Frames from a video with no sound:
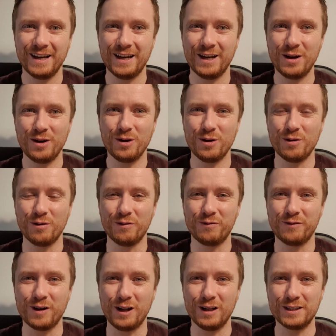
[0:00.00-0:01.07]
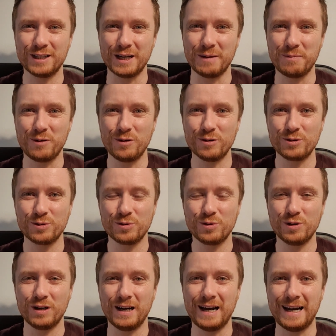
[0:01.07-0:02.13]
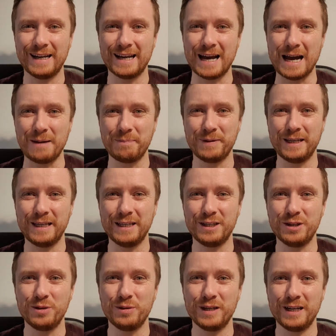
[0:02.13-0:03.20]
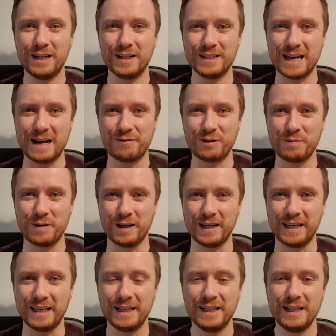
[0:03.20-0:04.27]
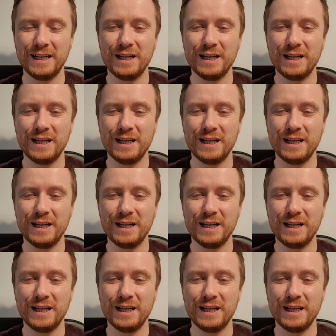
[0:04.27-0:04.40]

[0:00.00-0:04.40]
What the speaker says: Hello, Falcha, bonjour, and happy new year to everybody.